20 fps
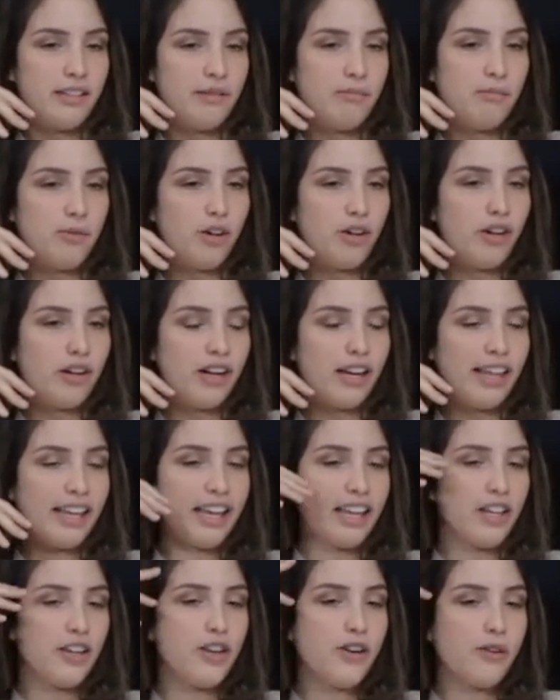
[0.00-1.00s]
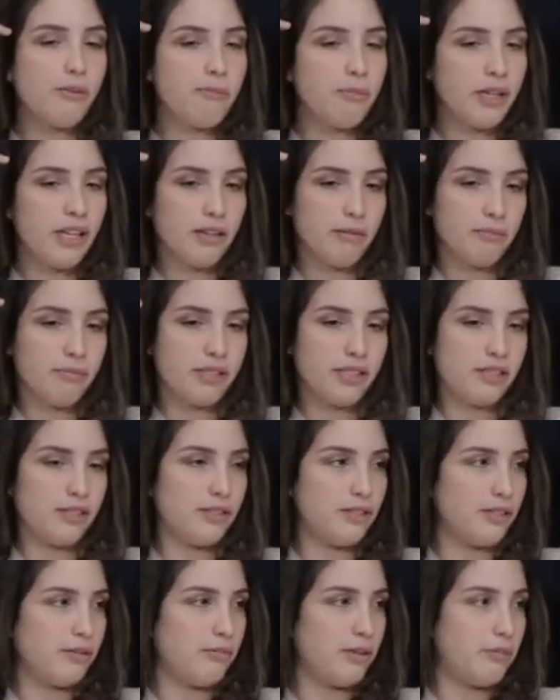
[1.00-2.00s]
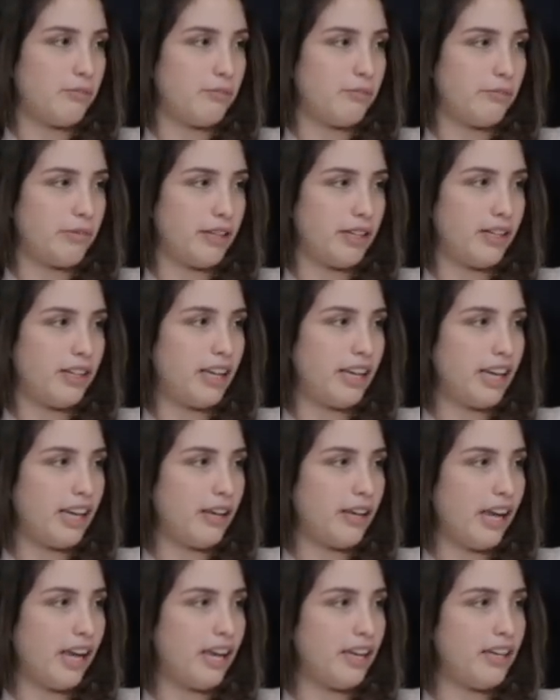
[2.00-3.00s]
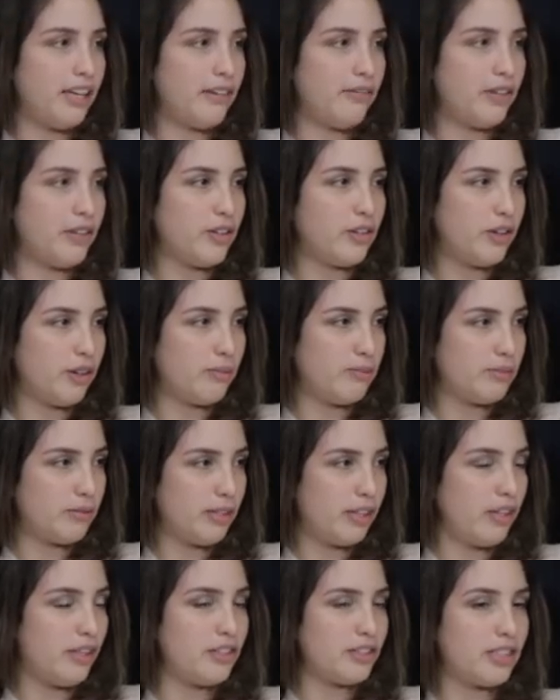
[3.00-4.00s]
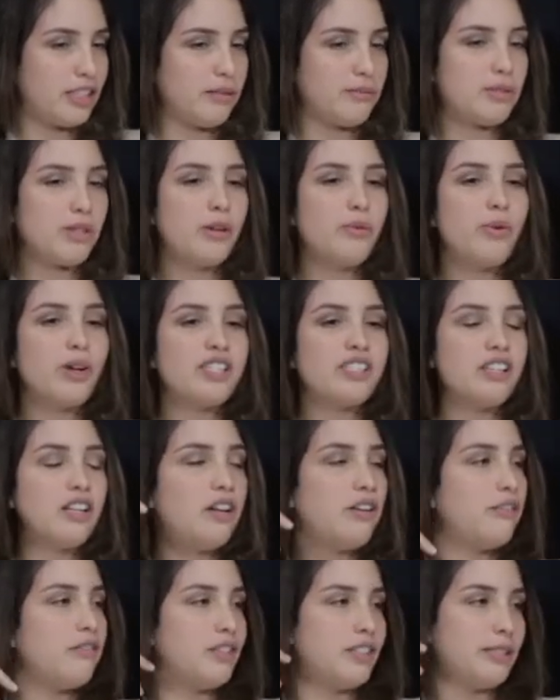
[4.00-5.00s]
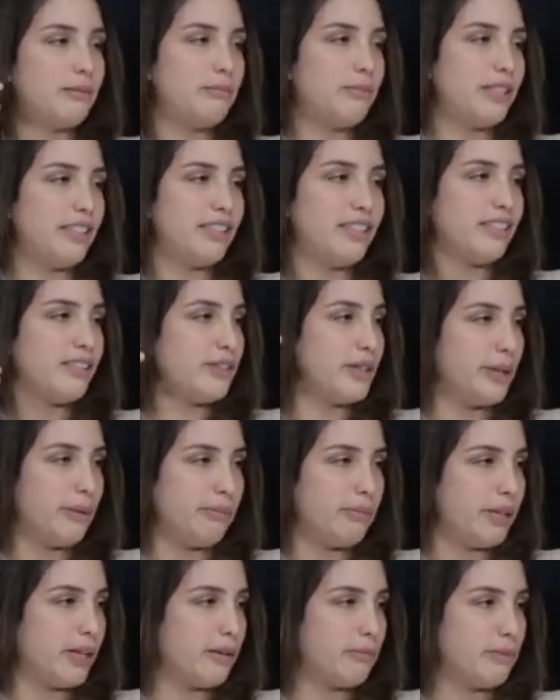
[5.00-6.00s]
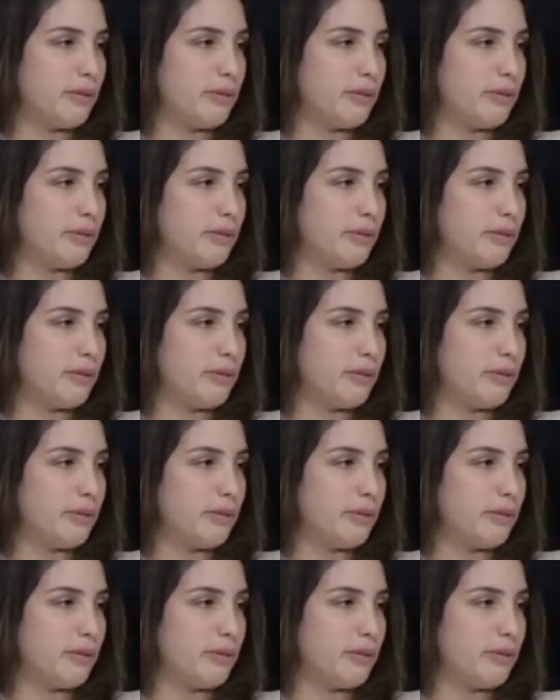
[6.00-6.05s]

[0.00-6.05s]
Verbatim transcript: more like an European person in my brain. Like I, I live okay. in Europe a long time, so I watch a lot of independent European